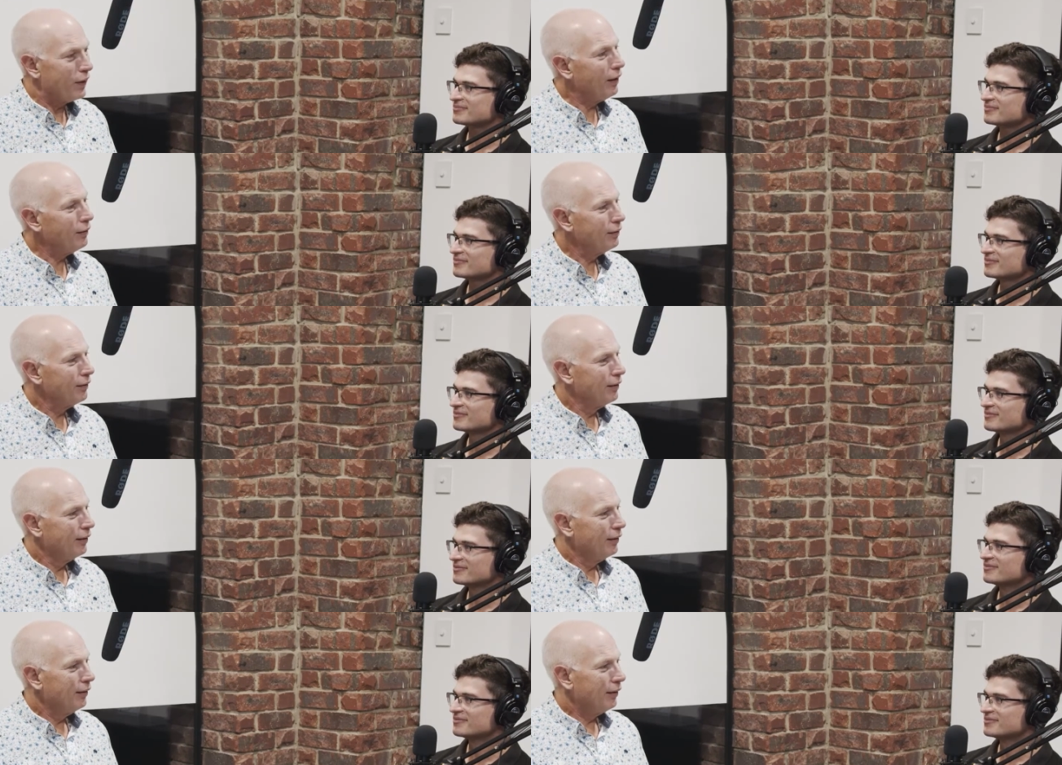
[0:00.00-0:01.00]
Speaker 1: fan.
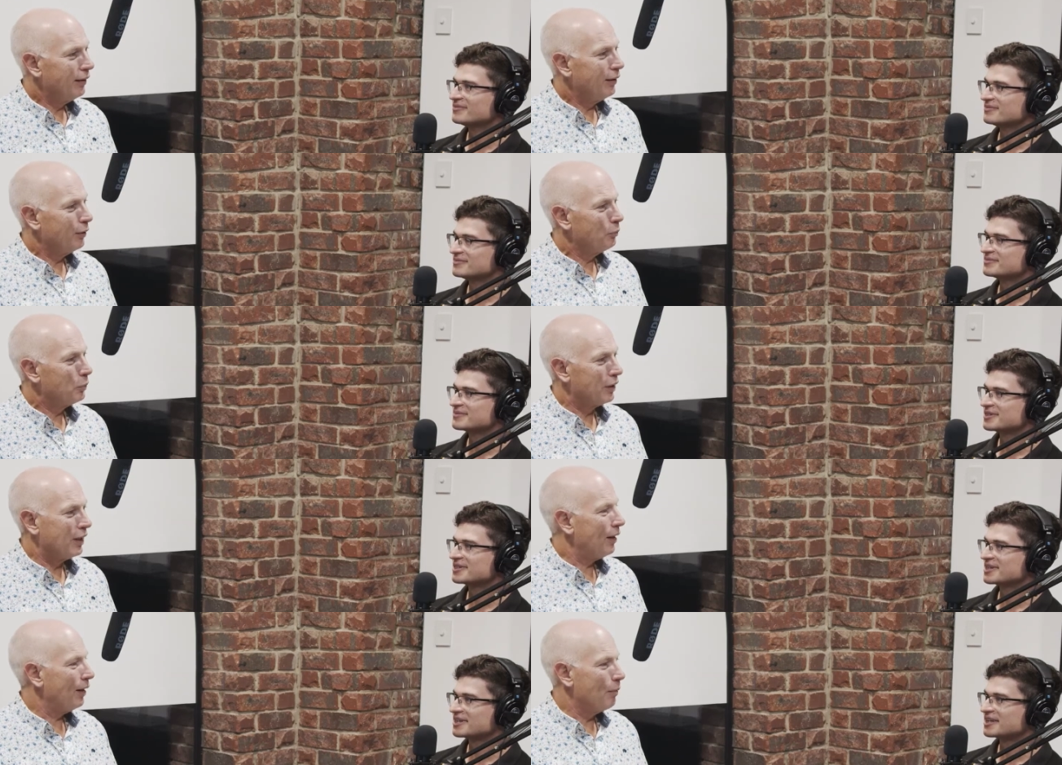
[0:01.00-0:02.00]
Uh, but
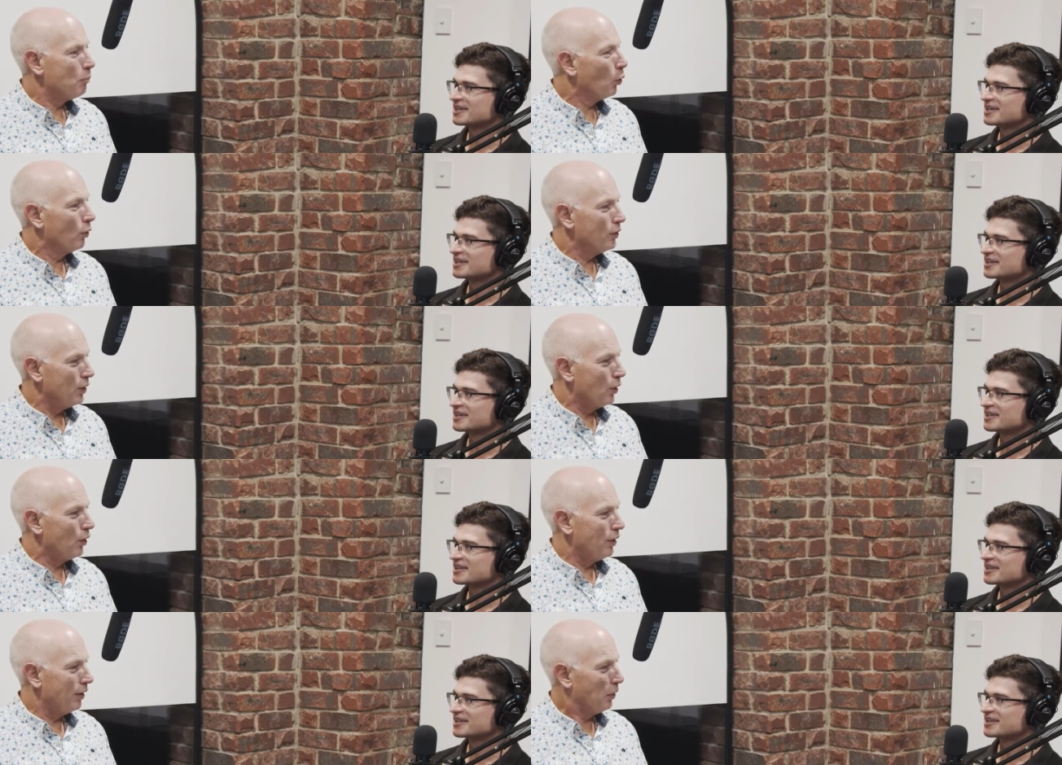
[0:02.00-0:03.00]
again, I'm more of a
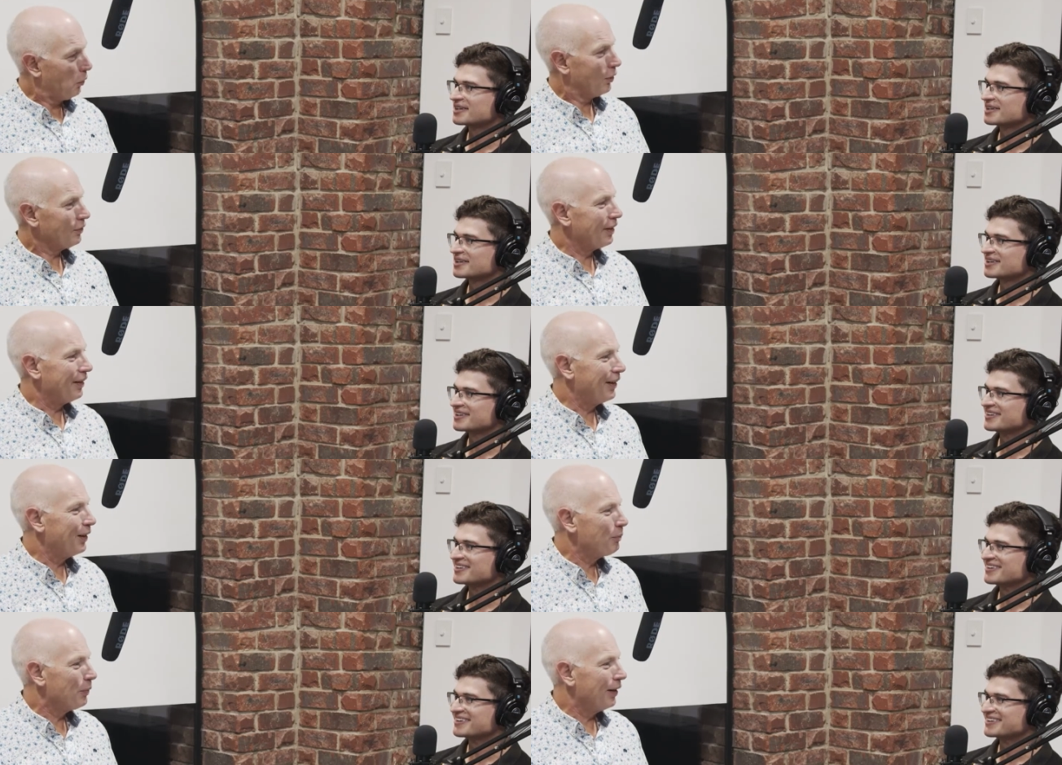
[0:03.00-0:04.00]
nerd at heart than I
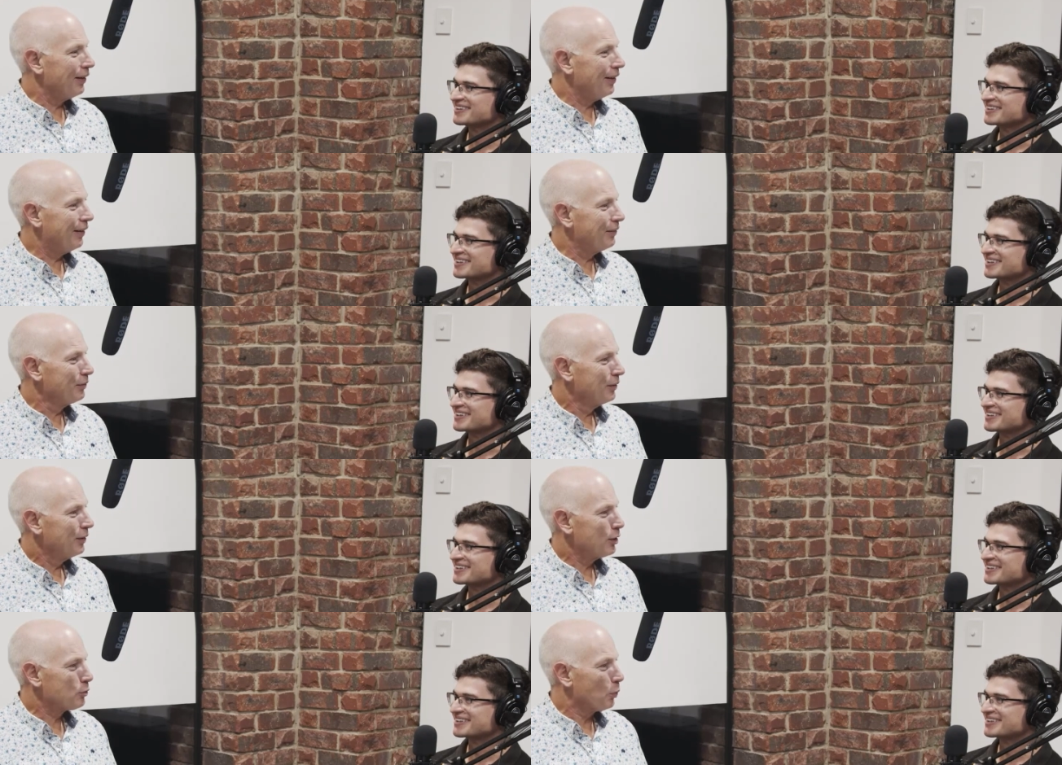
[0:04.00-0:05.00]
am a uh,
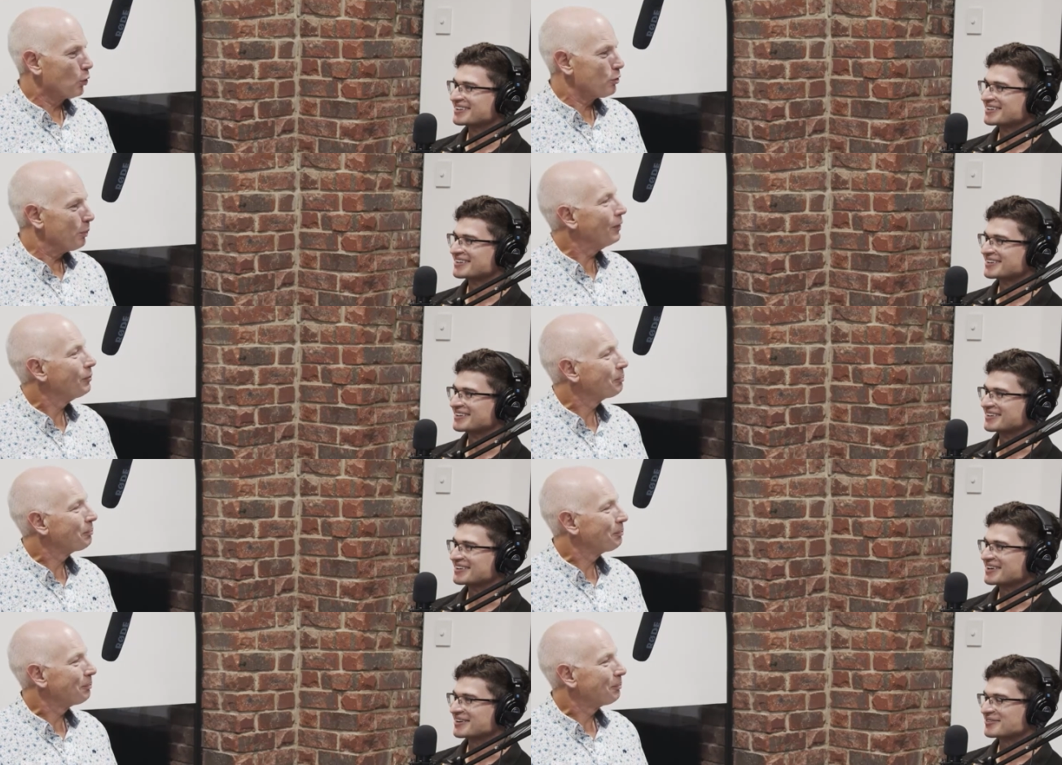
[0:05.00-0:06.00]
a sportsman.
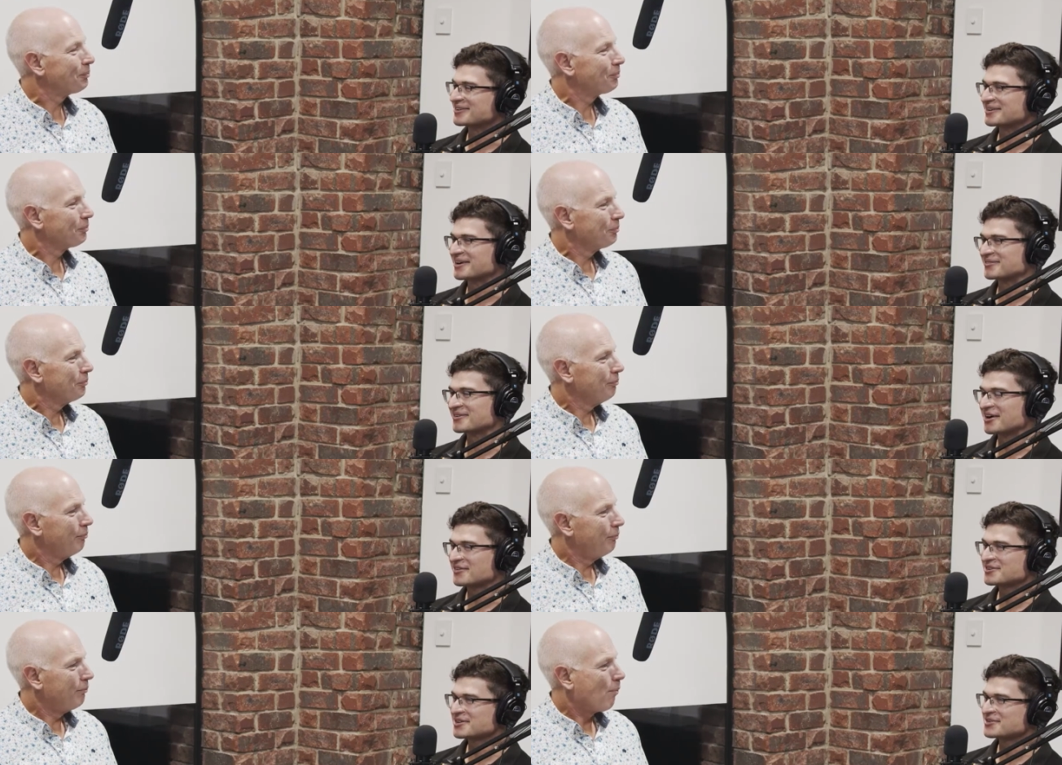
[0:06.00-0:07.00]
Speaker 2: Yeah, fair enough.
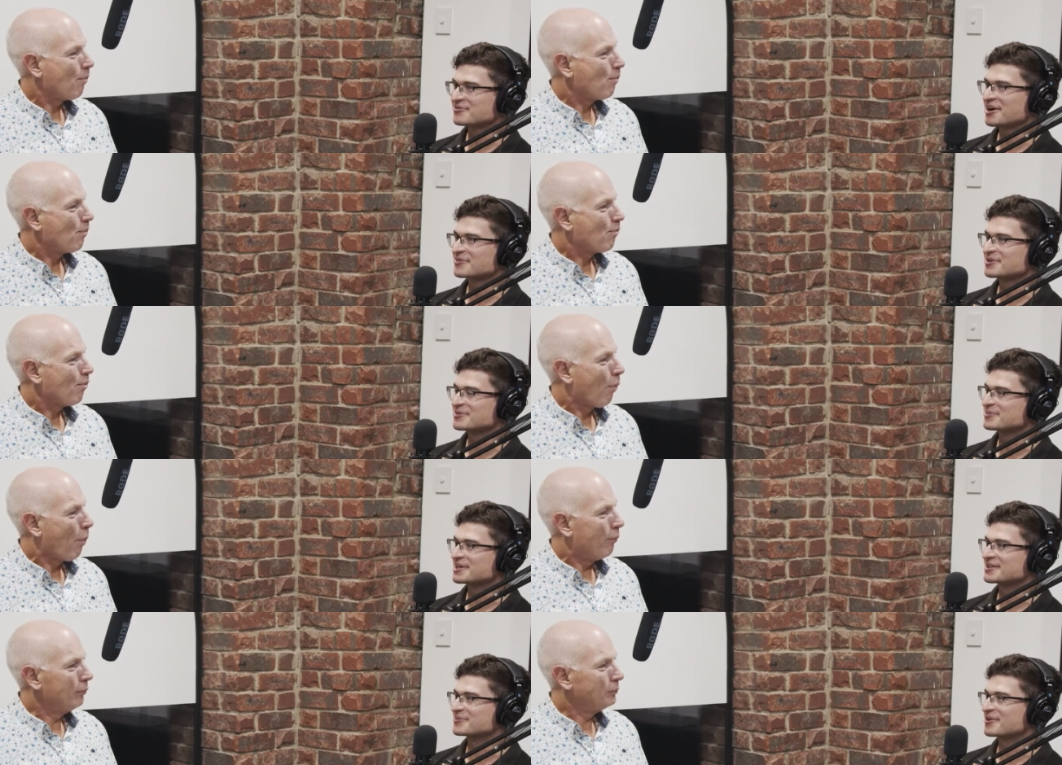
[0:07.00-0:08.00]
I feel like rugby would
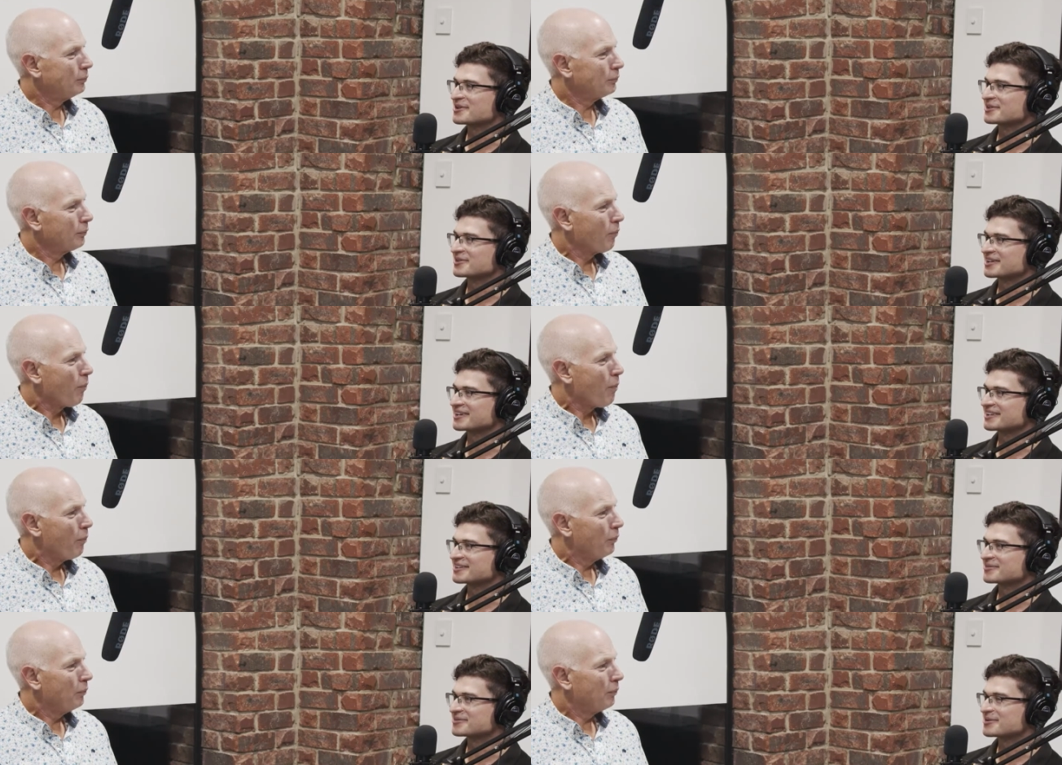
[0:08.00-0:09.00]
be the, probably the, the,
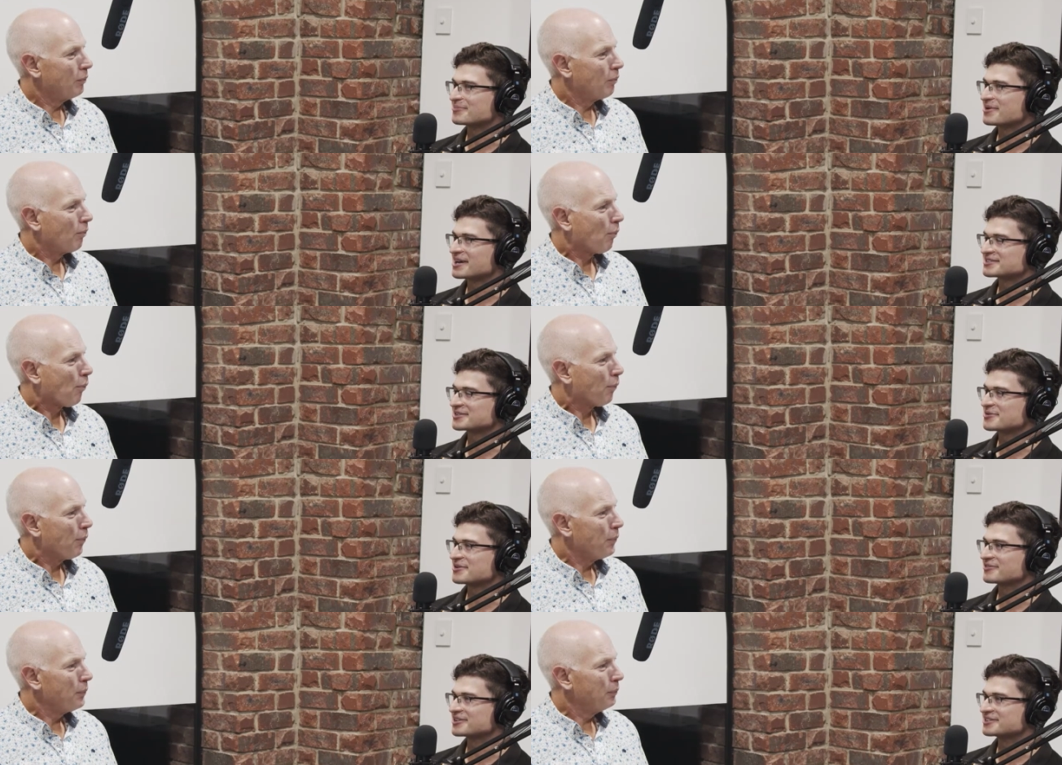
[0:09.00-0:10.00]
the best
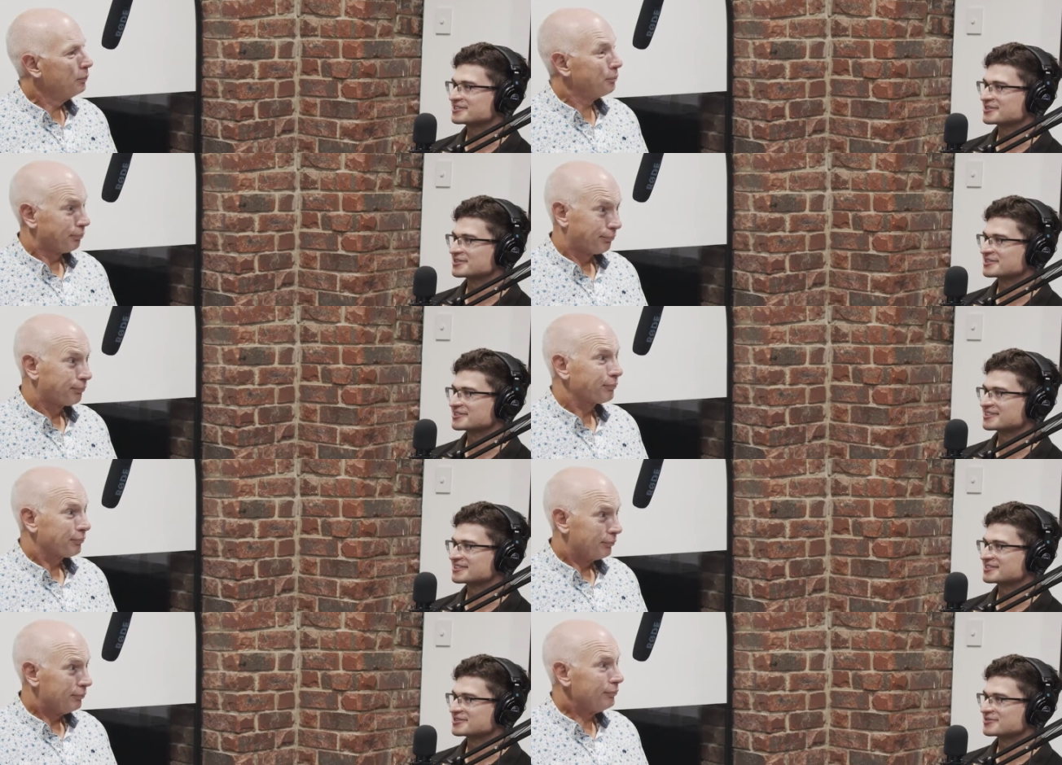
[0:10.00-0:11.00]
equivalent to
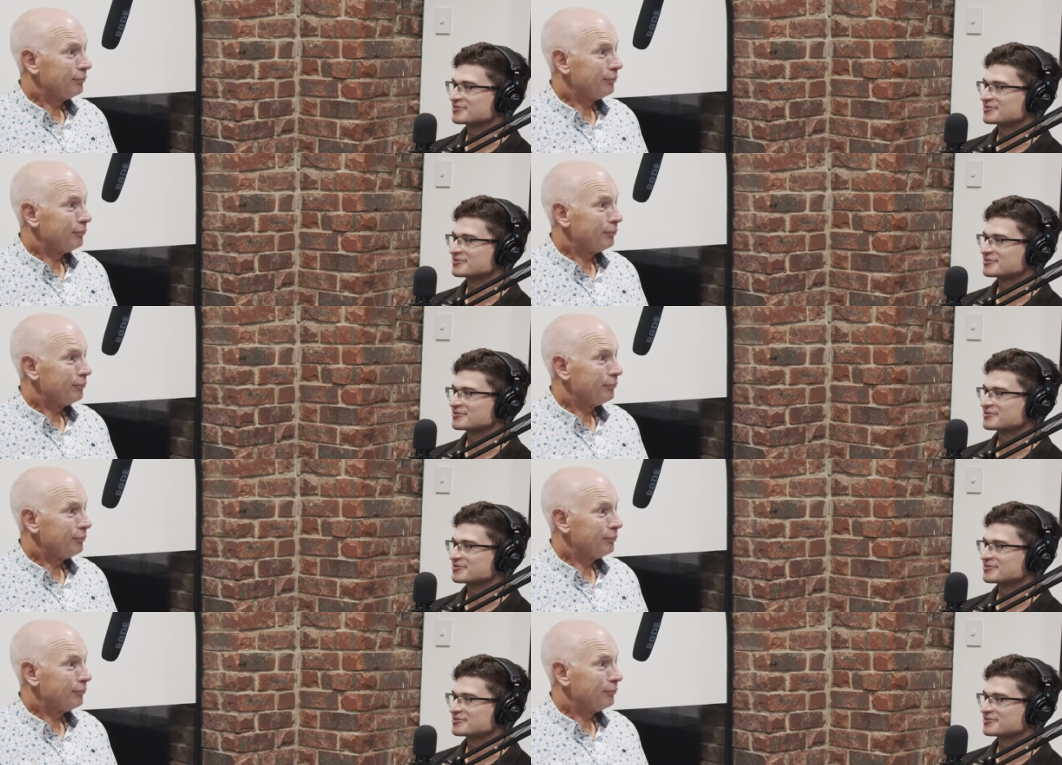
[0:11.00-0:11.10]
to